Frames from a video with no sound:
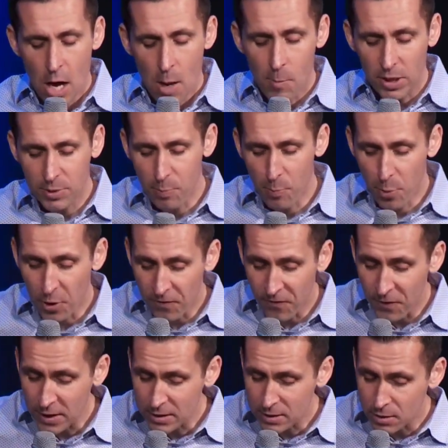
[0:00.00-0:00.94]
but
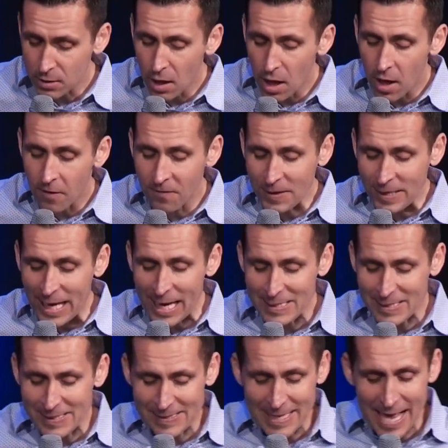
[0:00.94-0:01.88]
perfect love
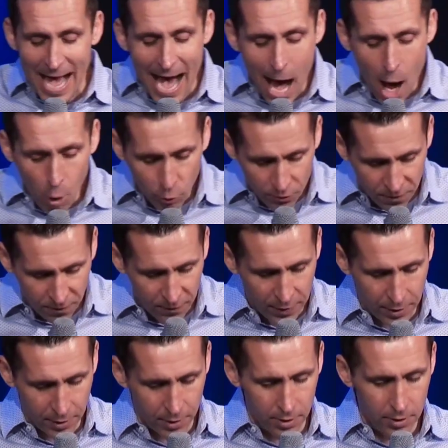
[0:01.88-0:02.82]
casts out
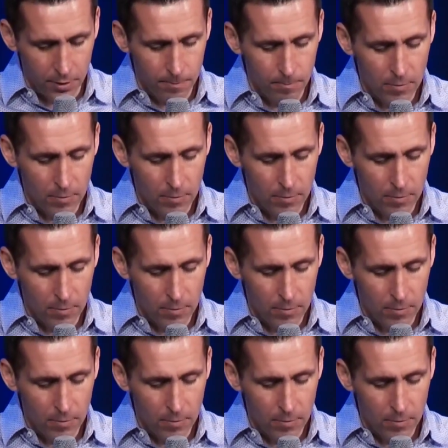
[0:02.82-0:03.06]
fear,